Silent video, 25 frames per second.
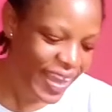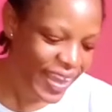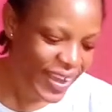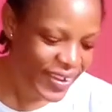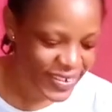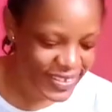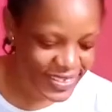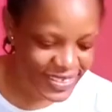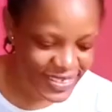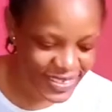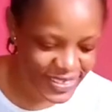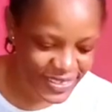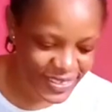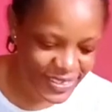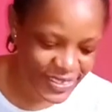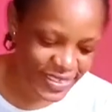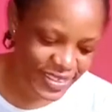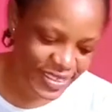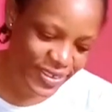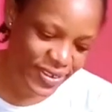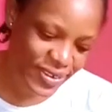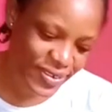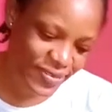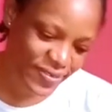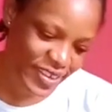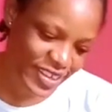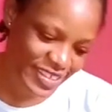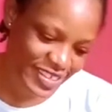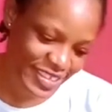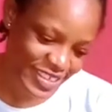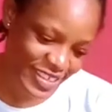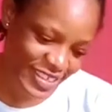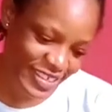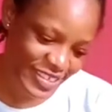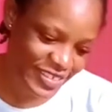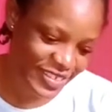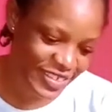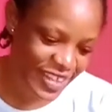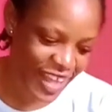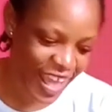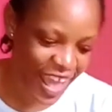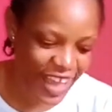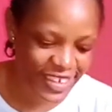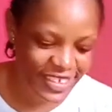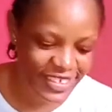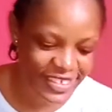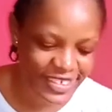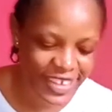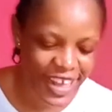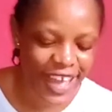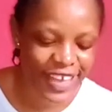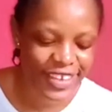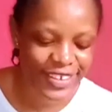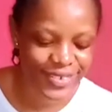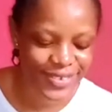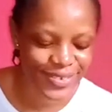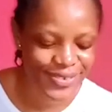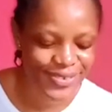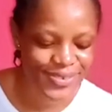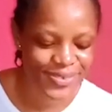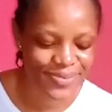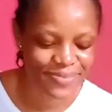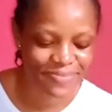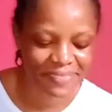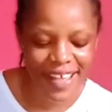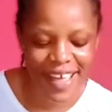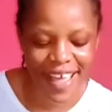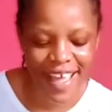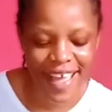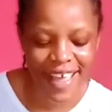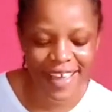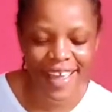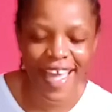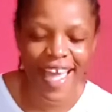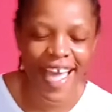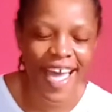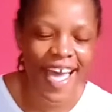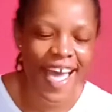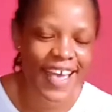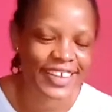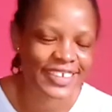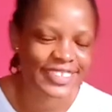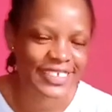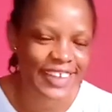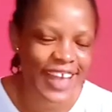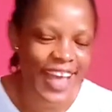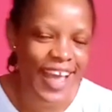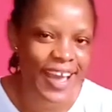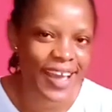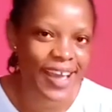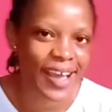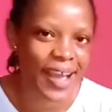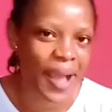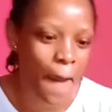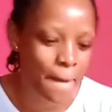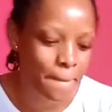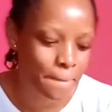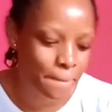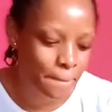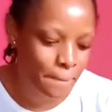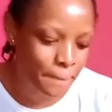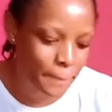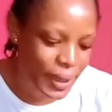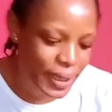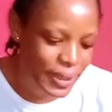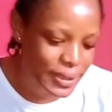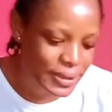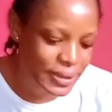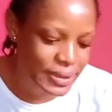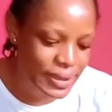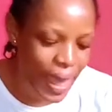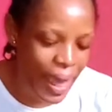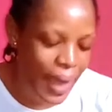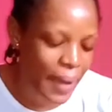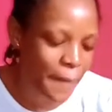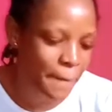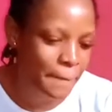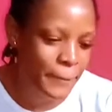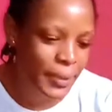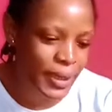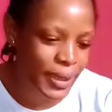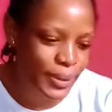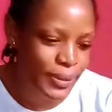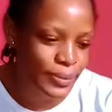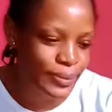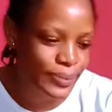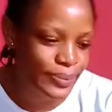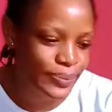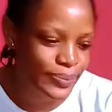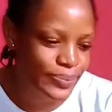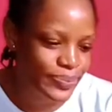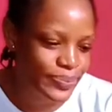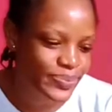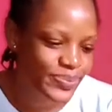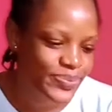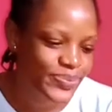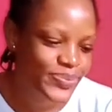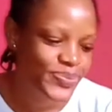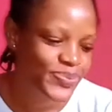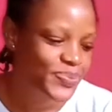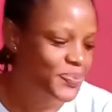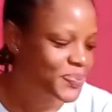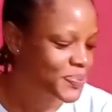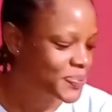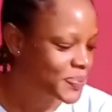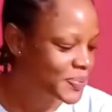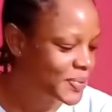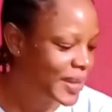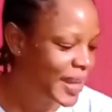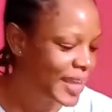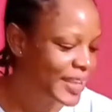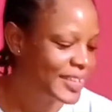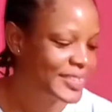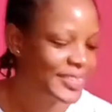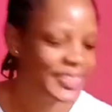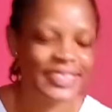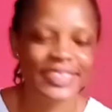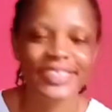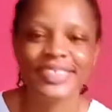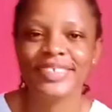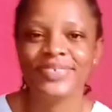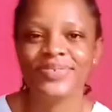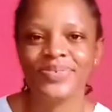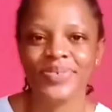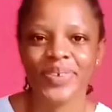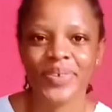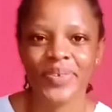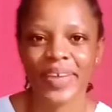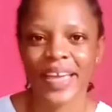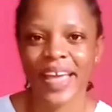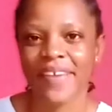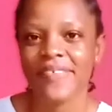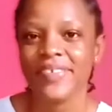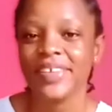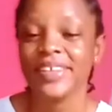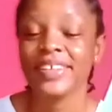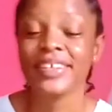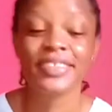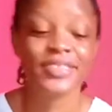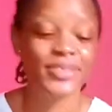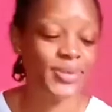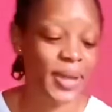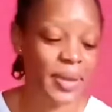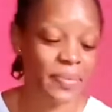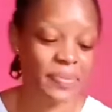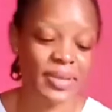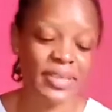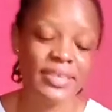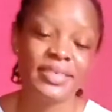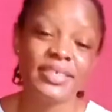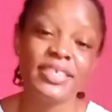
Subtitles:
Continue the conversation. Hashtag YouTube Black. Hashtag Buzz and Bloom. So this is what we have here. This is amazing.